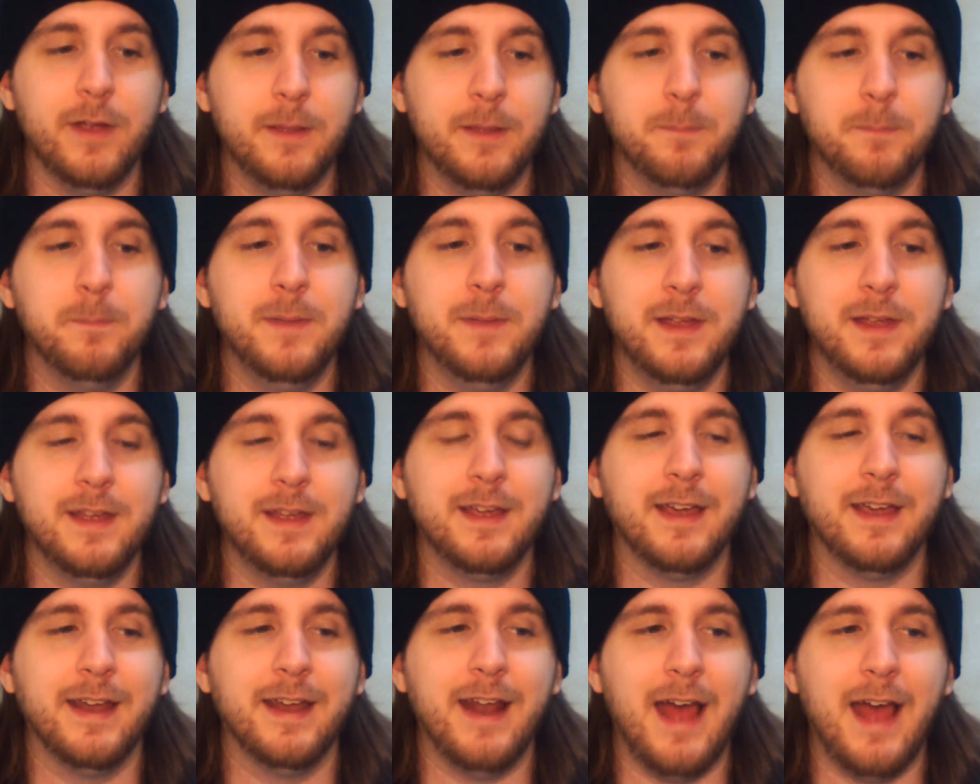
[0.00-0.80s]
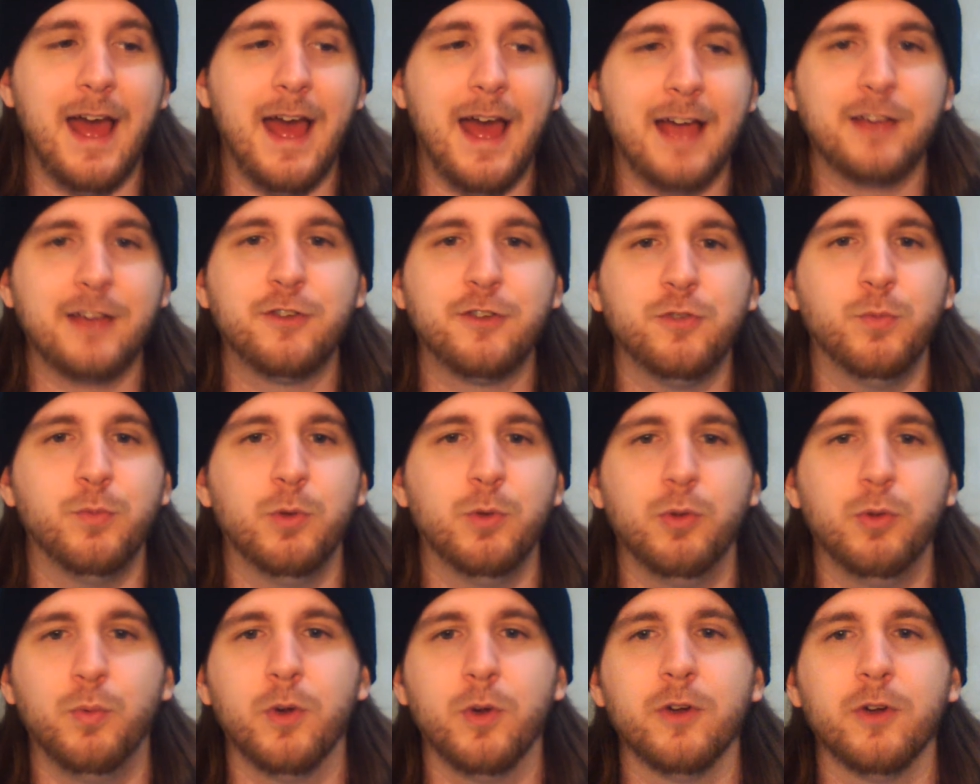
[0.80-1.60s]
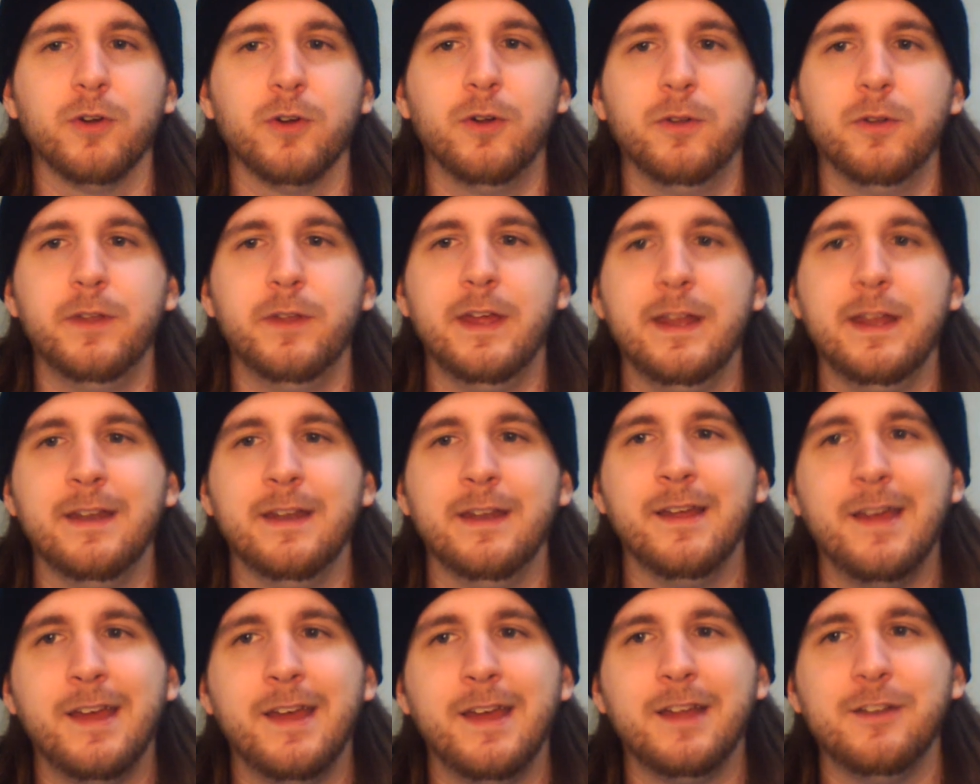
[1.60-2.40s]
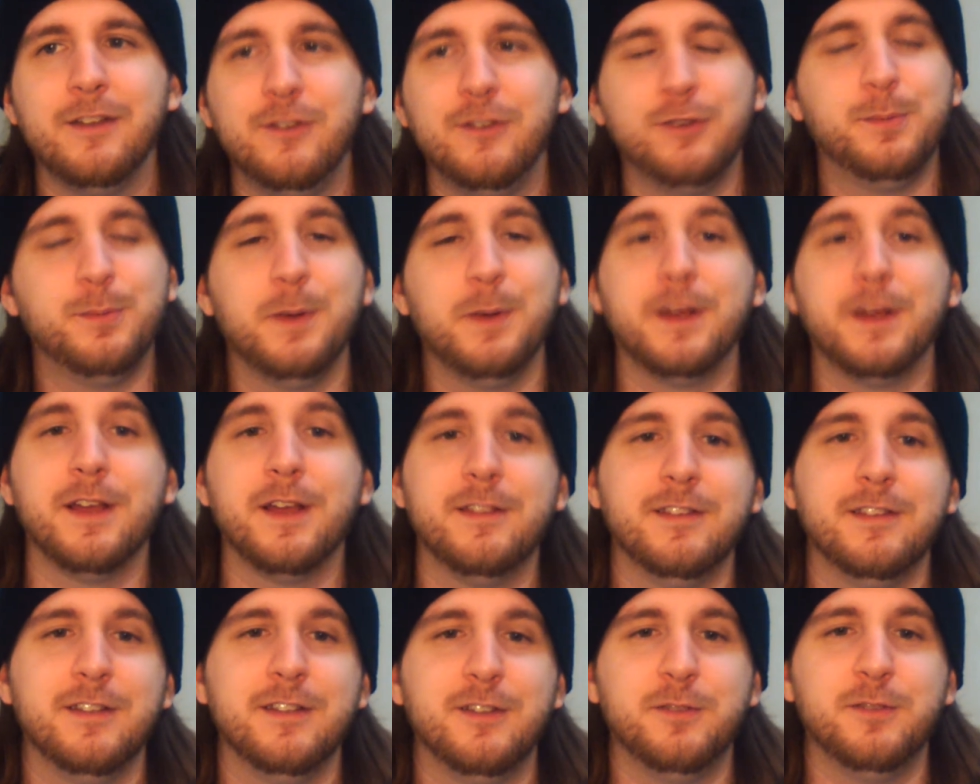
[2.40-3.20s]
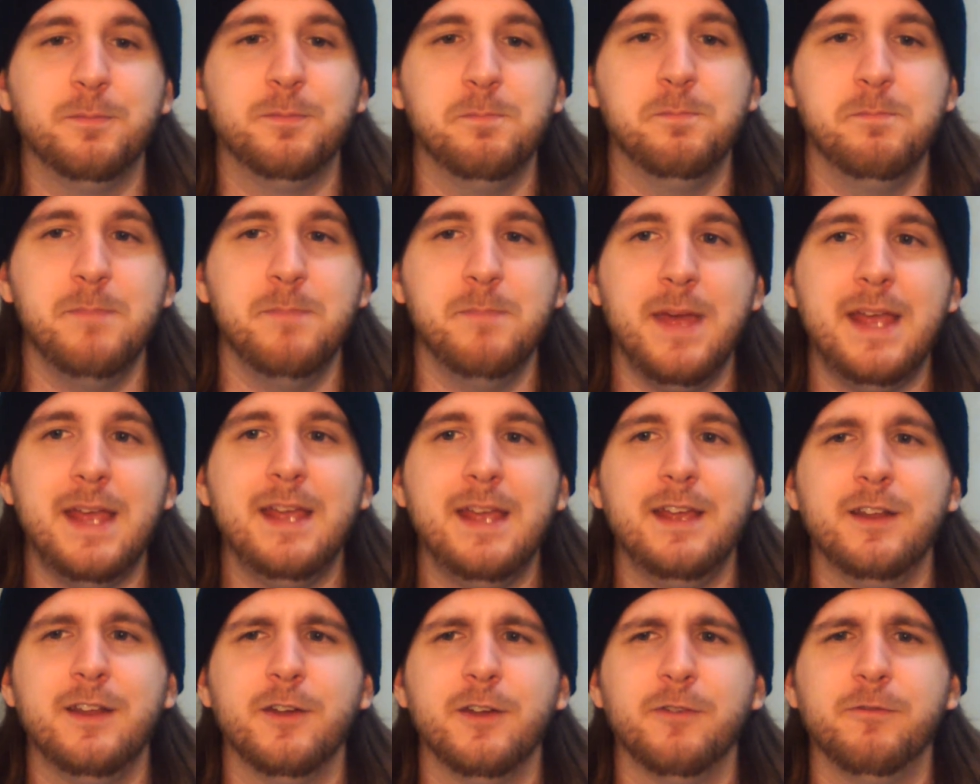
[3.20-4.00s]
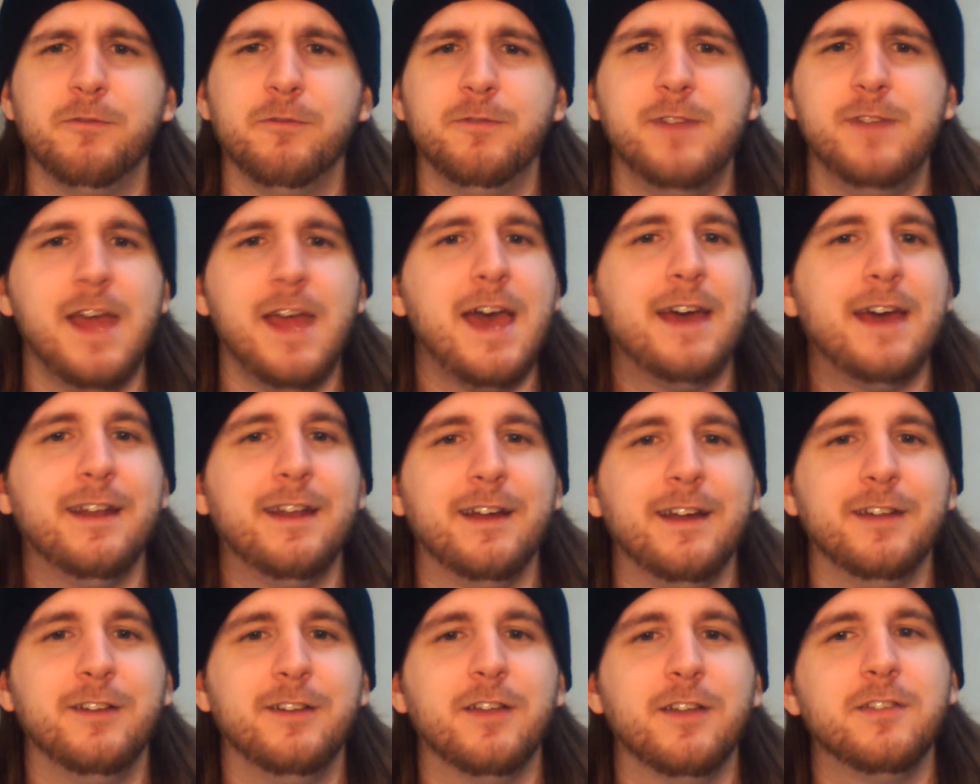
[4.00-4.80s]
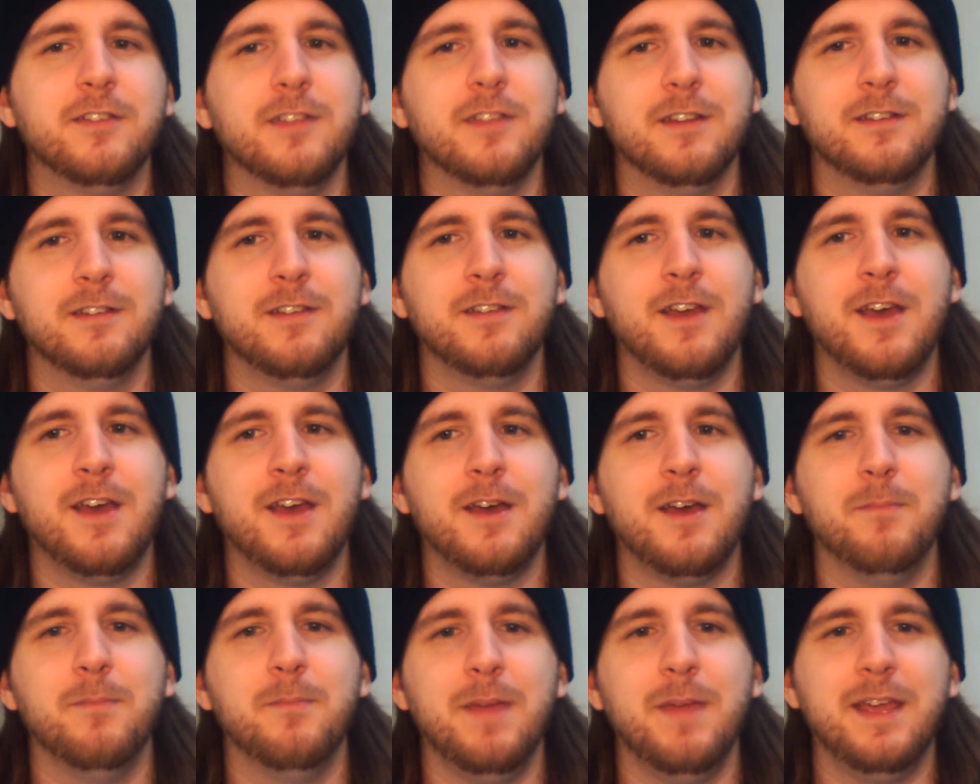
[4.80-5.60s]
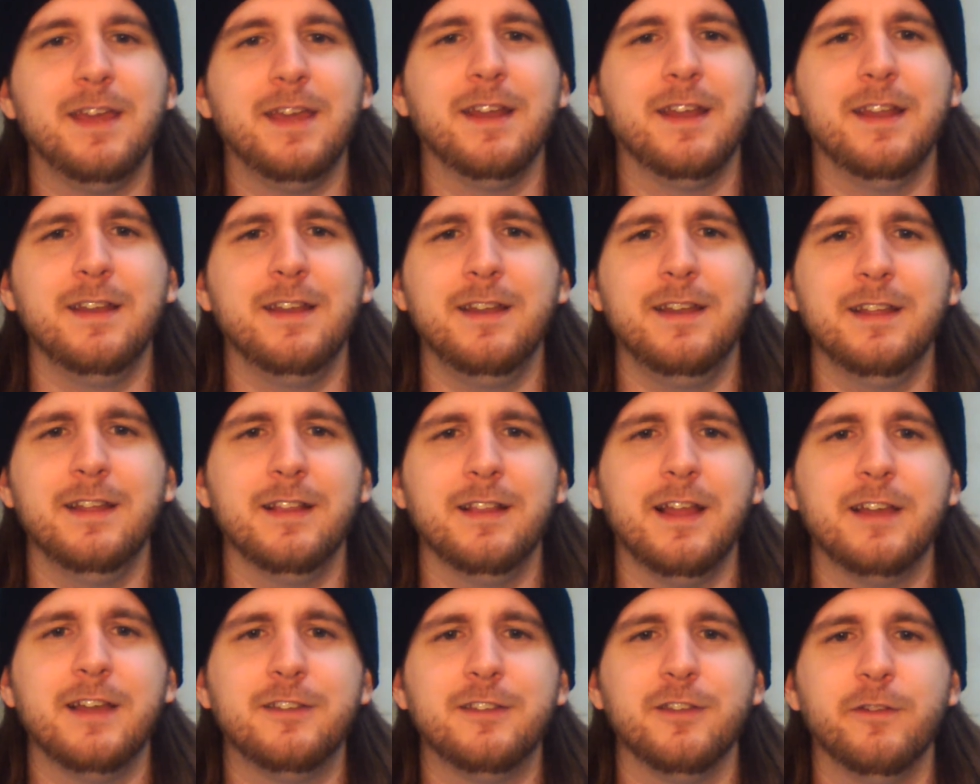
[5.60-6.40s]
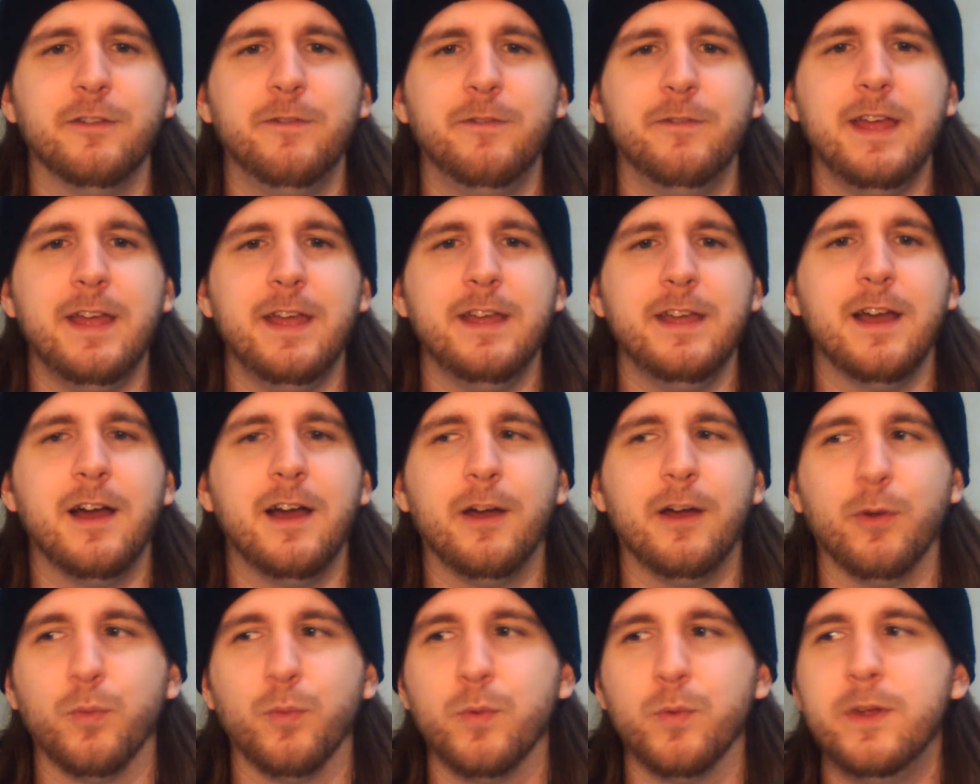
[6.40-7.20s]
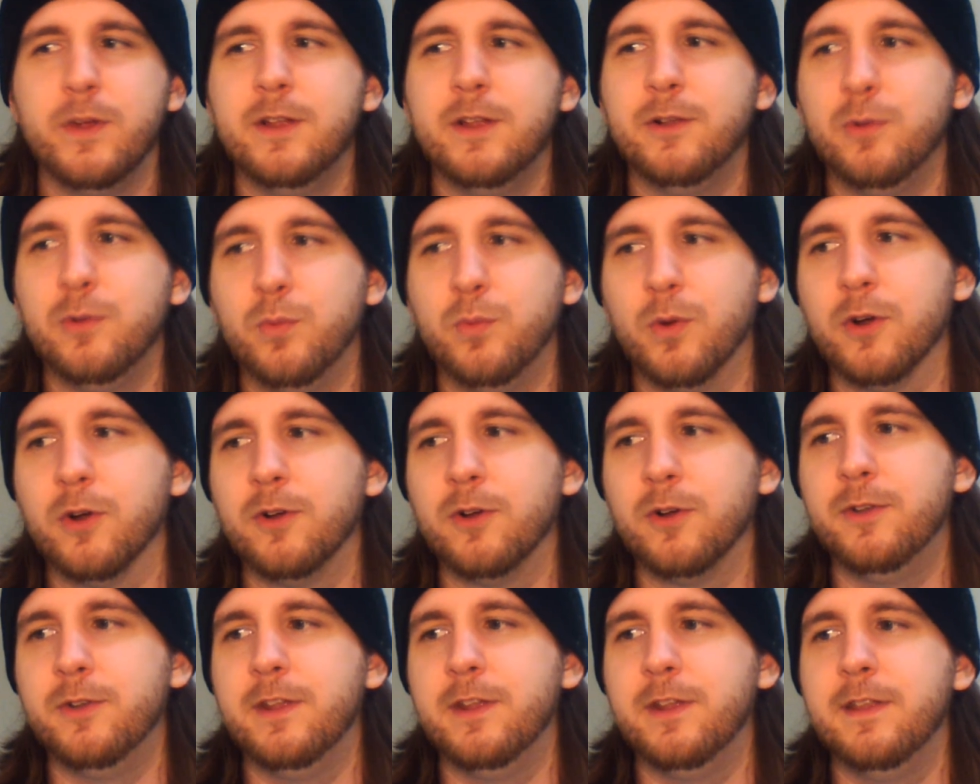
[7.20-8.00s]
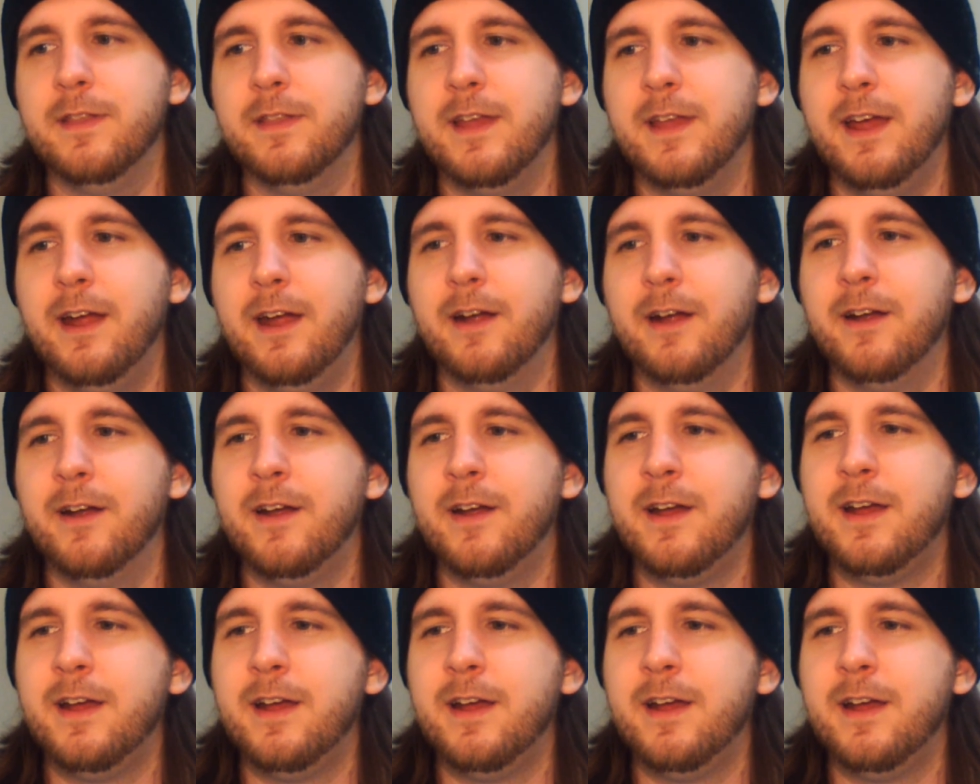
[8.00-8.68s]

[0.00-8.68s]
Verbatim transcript: it being an actual world, and just because it's made of data doesn't make it any less of a uh, real world in there,